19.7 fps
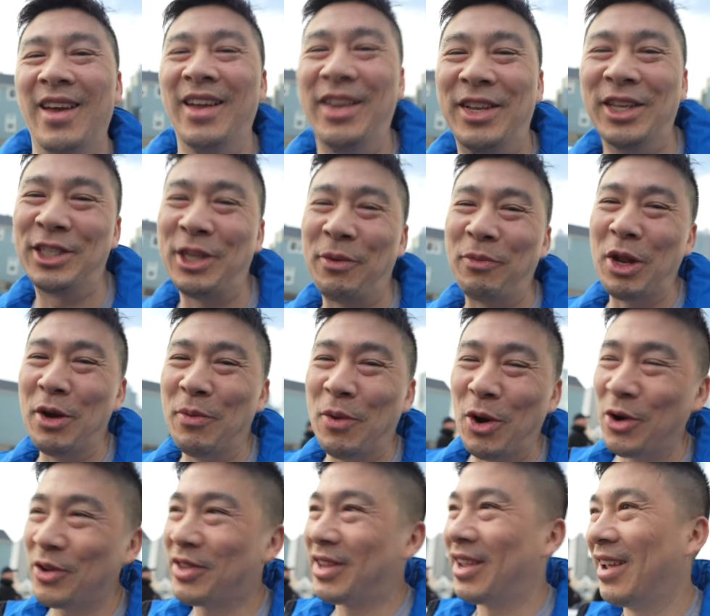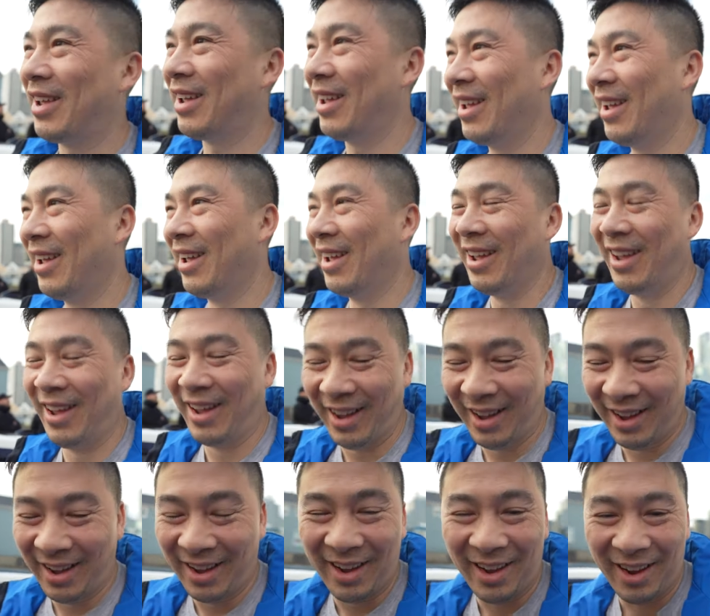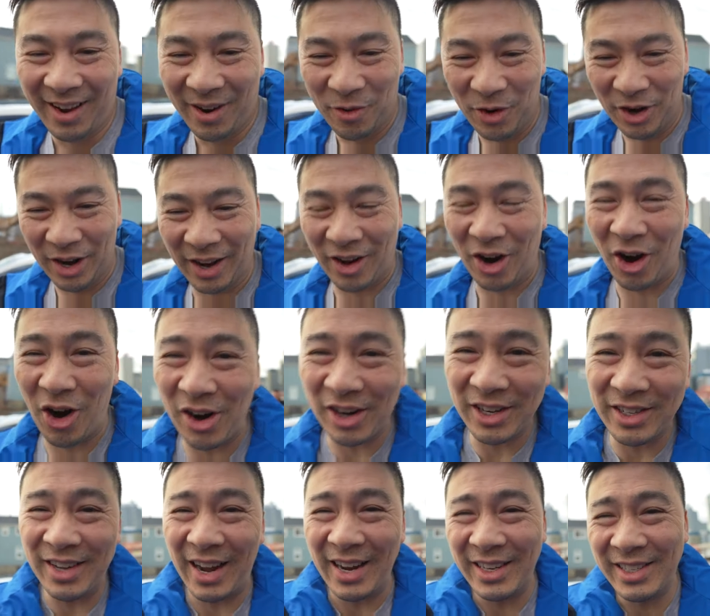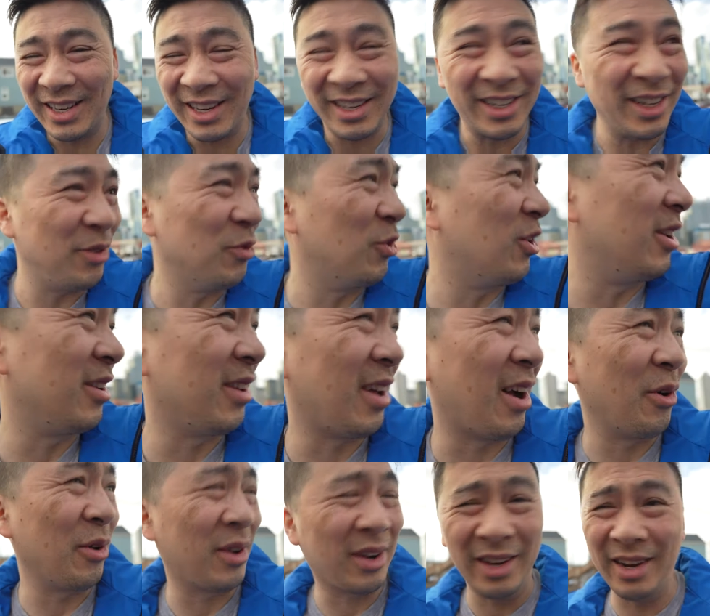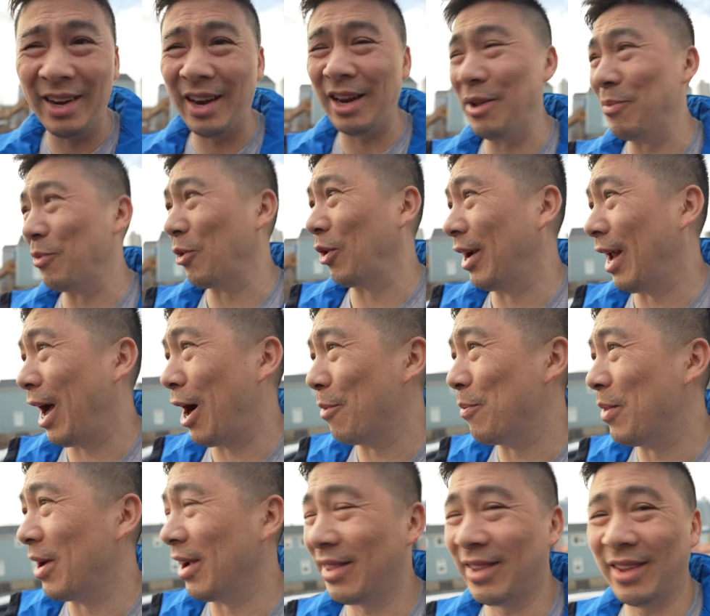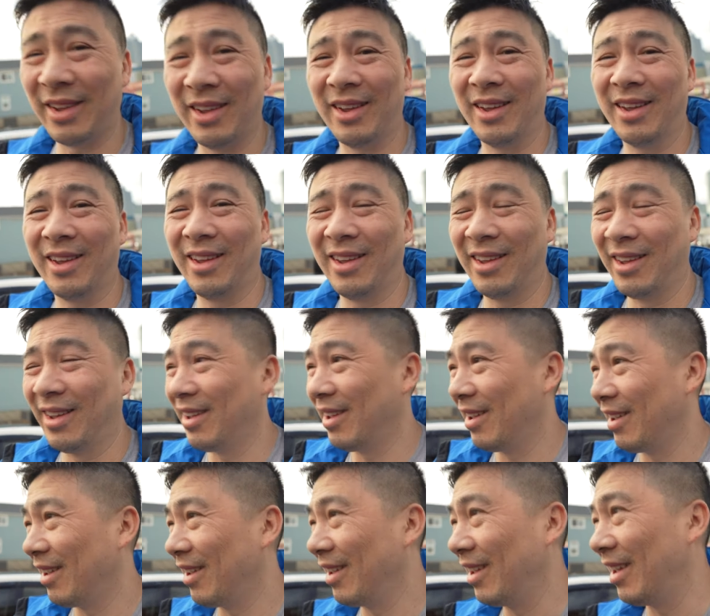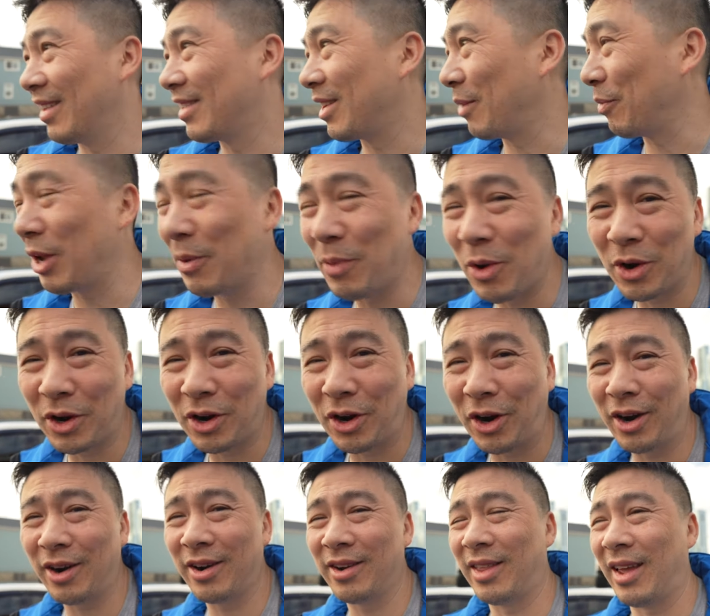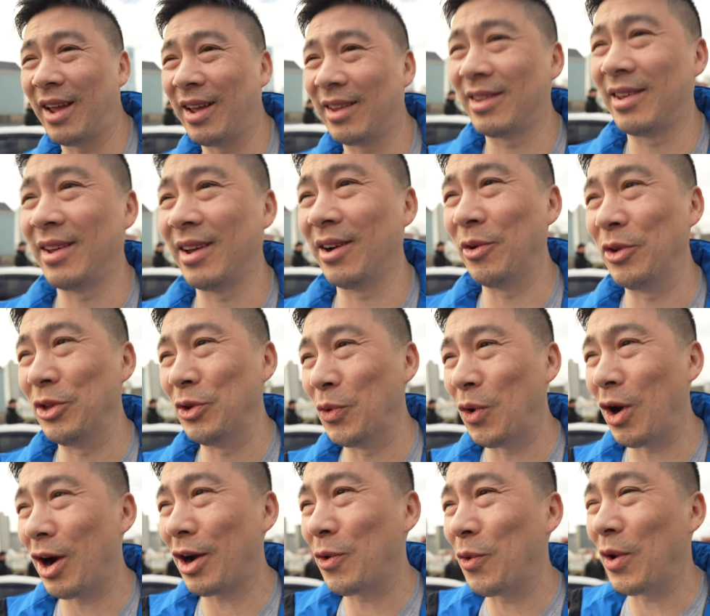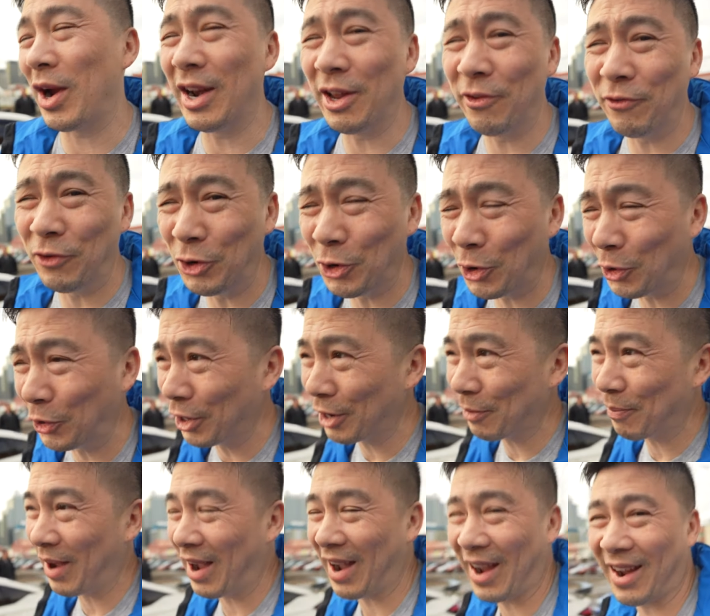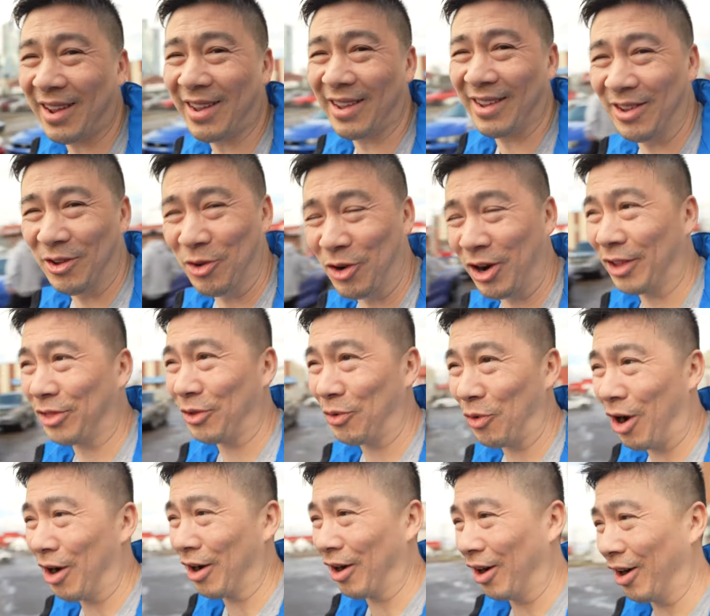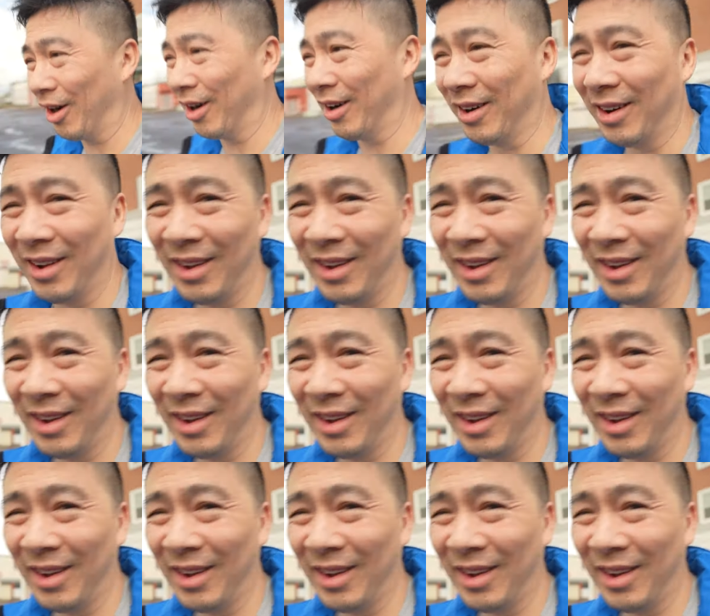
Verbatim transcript: There's something about when the car is nice and clean. Well, I'm not clean anymore now, but it's something about a car that uh, when you walk away and if you don't look back, you got the wrong car.